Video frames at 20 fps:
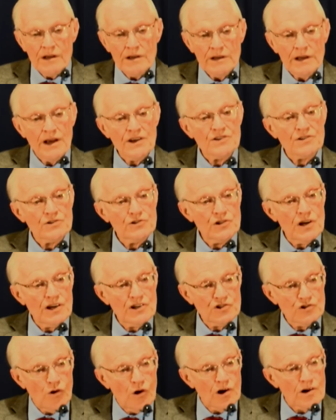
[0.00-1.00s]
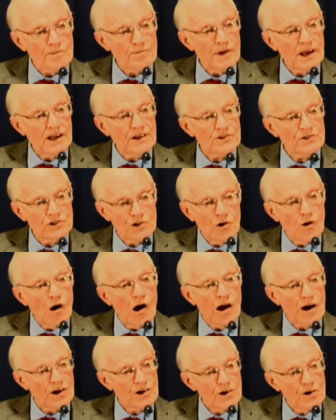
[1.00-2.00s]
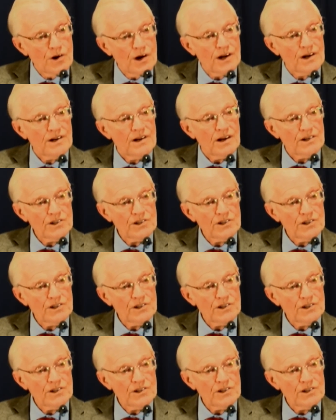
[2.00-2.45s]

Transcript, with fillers: Yes, exhort means you ought to do it.